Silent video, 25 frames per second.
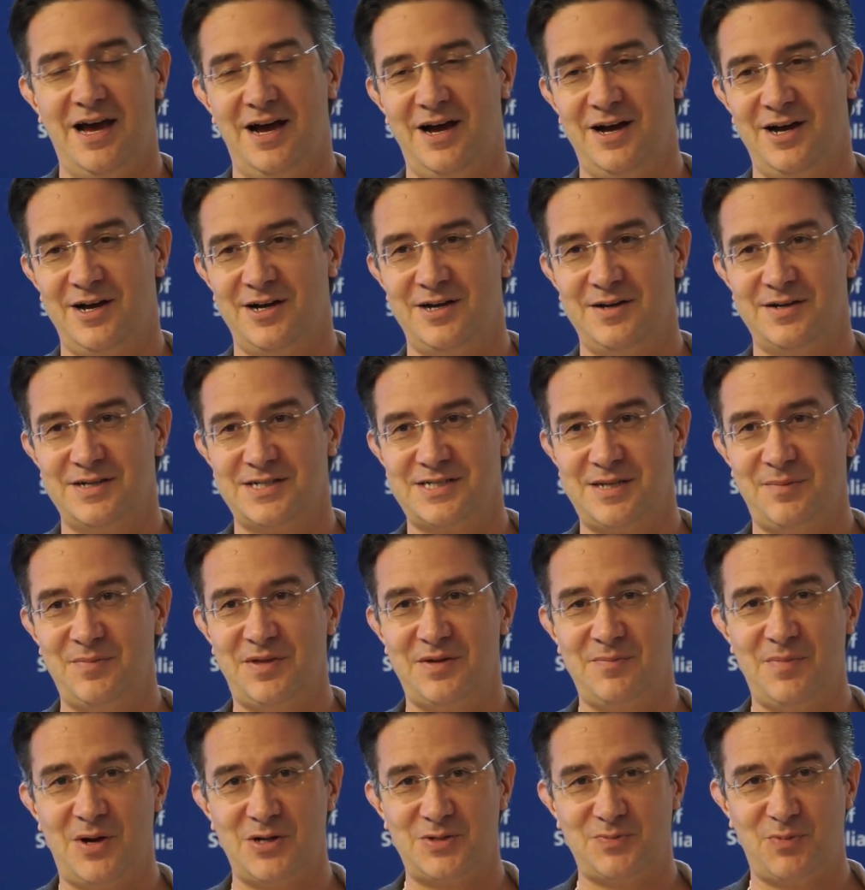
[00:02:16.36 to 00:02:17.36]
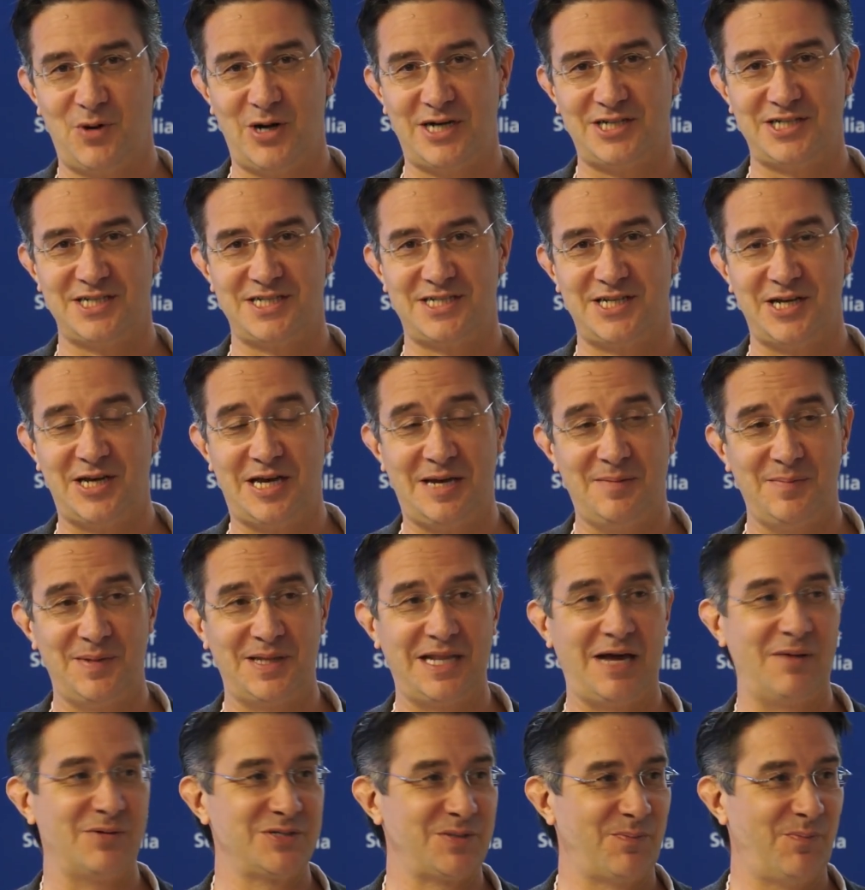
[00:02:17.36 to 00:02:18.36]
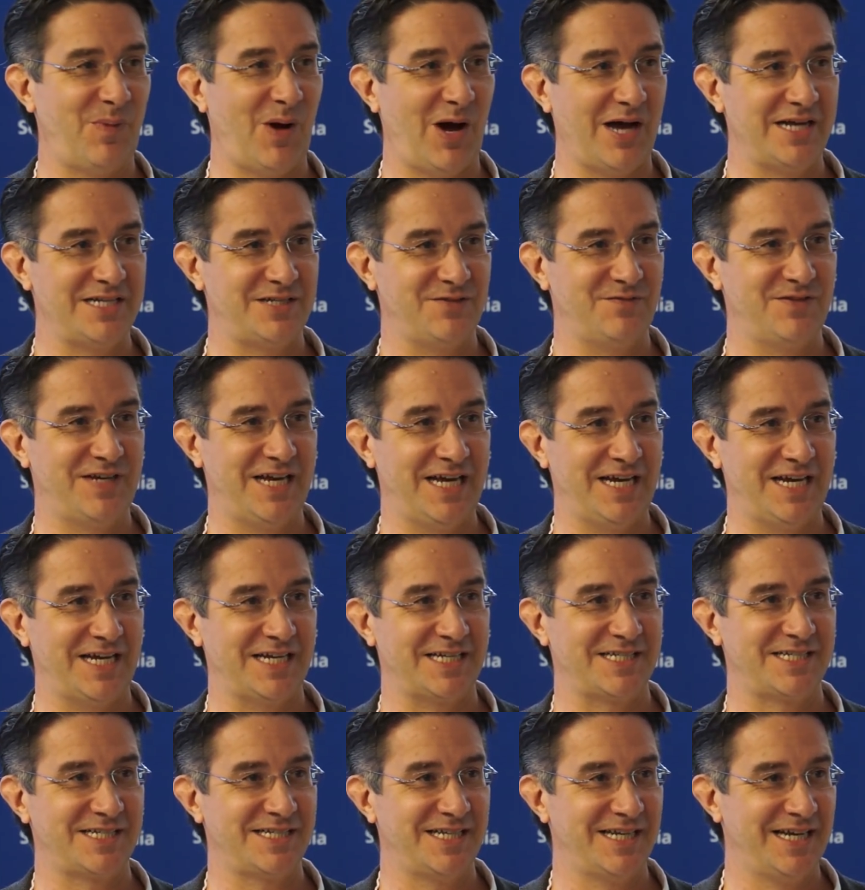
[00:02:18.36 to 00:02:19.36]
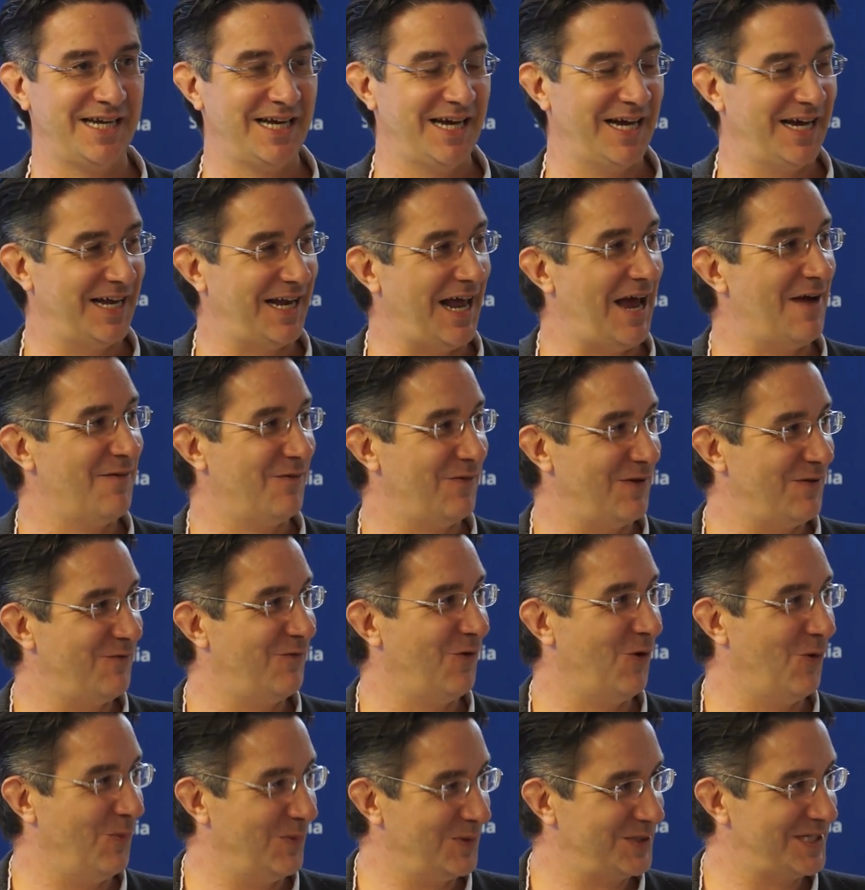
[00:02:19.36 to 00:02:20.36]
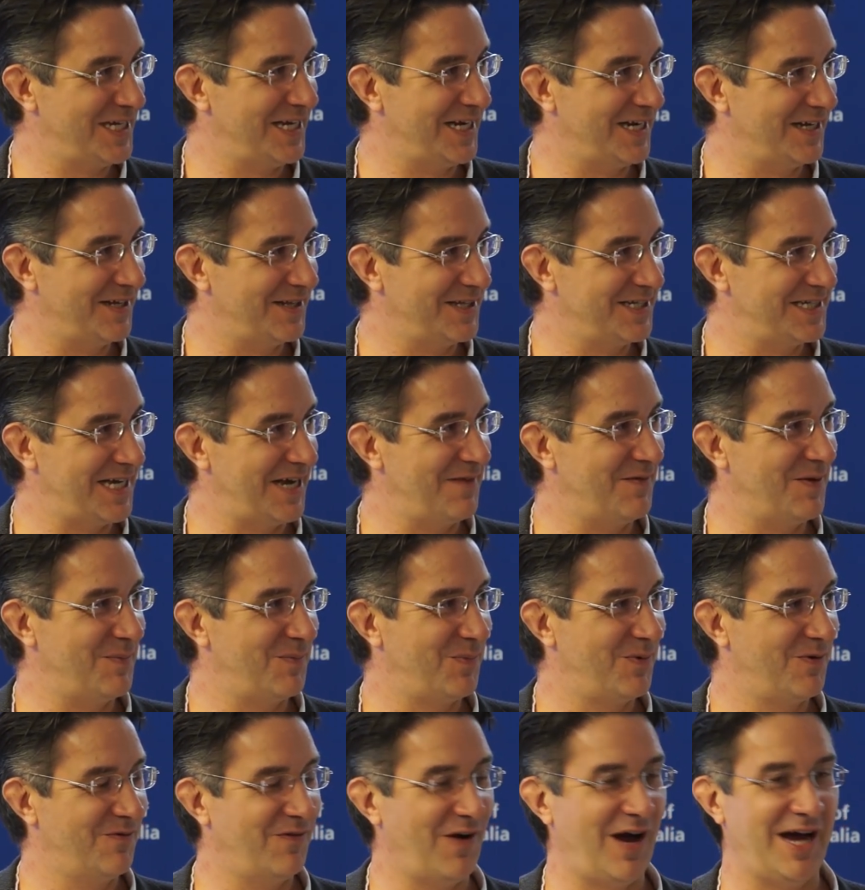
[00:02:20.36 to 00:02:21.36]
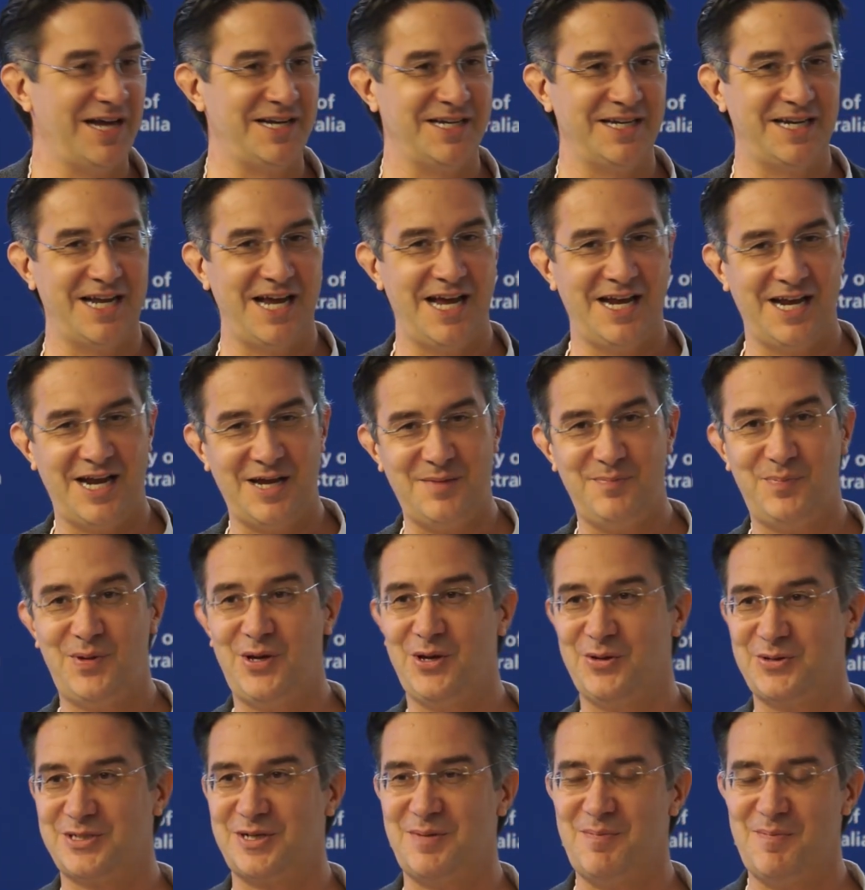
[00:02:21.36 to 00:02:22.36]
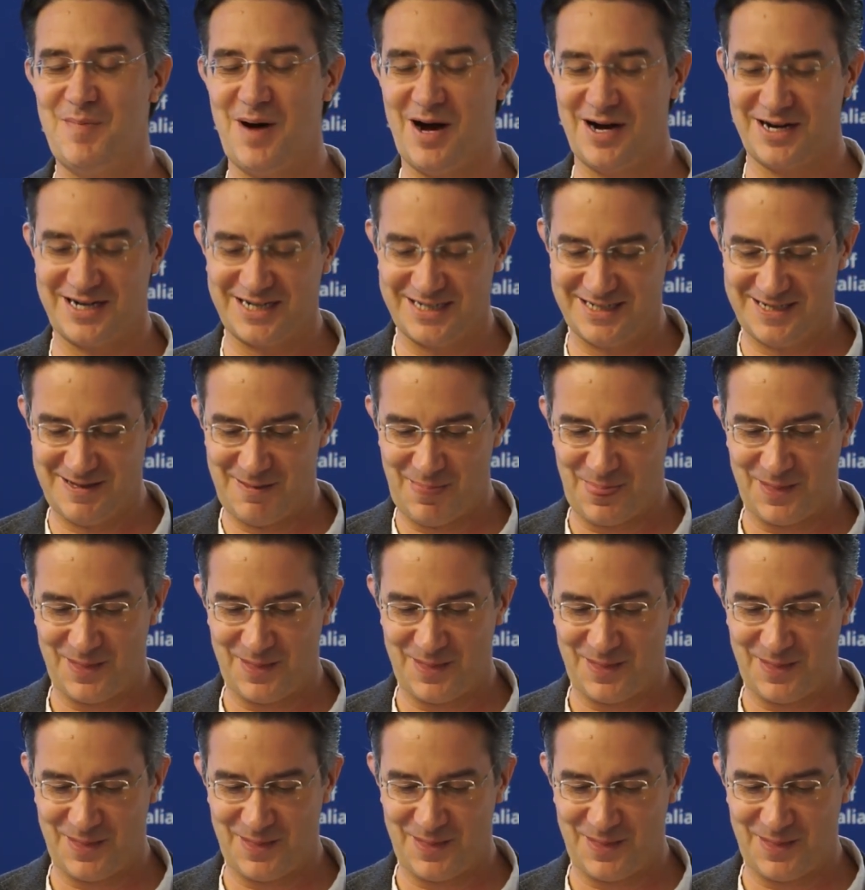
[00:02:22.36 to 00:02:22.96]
uh, something most precious to him, and that was a pint of Guinness at every formal dinner that David provided in a pewter mug.